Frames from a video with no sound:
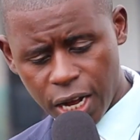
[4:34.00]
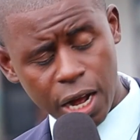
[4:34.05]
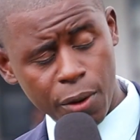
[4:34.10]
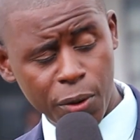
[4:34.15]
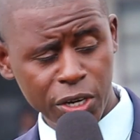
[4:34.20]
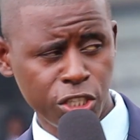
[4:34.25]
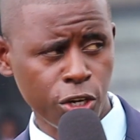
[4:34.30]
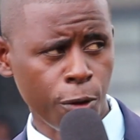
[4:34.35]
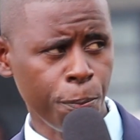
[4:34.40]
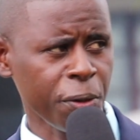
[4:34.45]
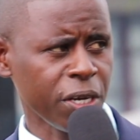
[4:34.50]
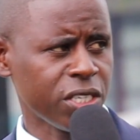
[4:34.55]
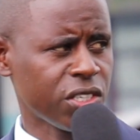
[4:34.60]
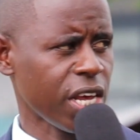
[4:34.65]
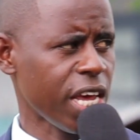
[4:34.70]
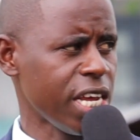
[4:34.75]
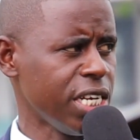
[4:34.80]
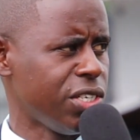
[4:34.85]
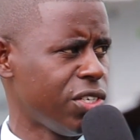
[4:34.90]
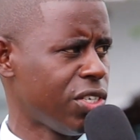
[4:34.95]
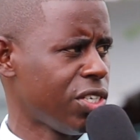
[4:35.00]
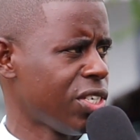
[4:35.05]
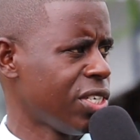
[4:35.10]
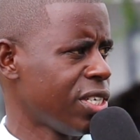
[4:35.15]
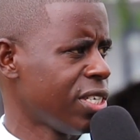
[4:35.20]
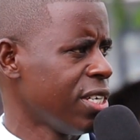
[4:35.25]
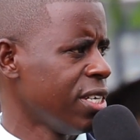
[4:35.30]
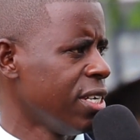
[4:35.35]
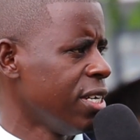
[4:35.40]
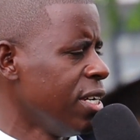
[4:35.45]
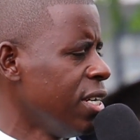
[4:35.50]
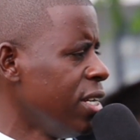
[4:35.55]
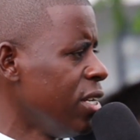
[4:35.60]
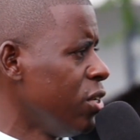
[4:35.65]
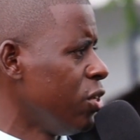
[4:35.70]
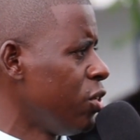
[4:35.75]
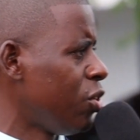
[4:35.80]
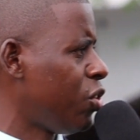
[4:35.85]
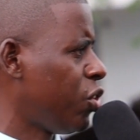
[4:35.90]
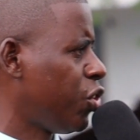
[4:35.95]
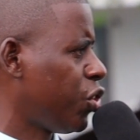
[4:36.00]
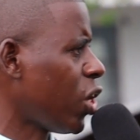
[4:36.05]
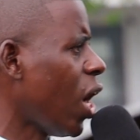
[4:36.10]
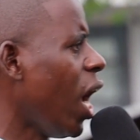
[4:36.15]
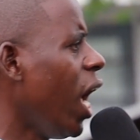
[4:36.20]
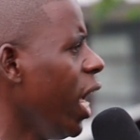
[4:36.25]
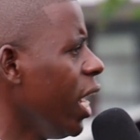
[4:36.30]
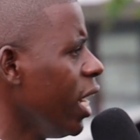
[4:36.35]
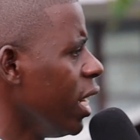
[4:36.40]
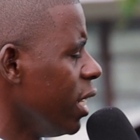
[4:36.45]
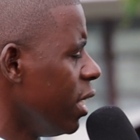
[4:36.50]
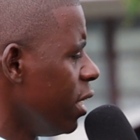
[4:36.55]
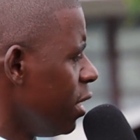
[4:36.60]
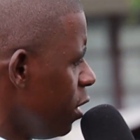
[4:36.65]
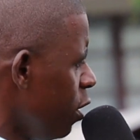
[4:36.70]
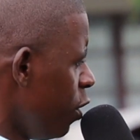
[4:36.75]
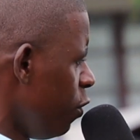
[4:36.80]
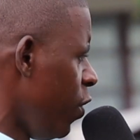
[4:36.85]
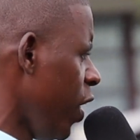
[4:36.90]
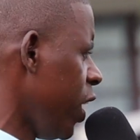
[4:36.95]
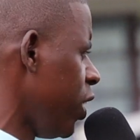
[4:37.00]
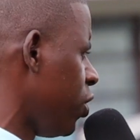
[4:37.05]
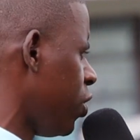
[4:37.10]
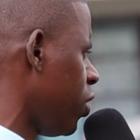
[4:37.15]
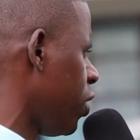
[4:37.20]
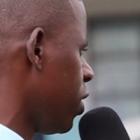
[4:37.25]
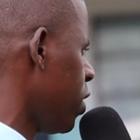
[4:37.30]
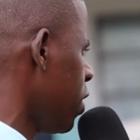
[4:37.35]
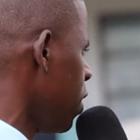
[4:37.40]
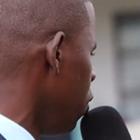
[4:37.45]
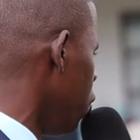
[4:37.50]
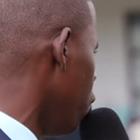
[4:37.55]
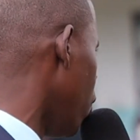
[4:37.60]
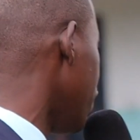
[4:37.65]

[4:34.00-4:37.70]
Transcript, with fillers: Our topic says, try this